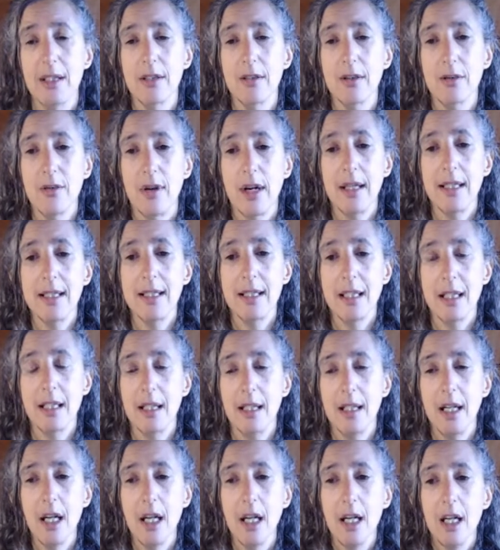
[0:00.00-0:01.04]
I'll try
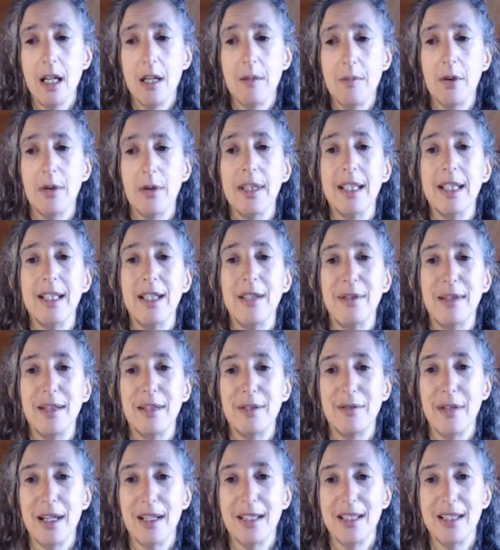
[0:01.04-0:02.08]
to point you in
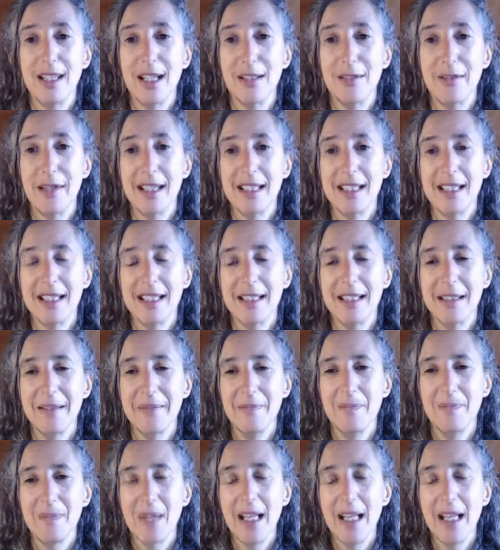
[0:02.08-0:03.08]
the right direction.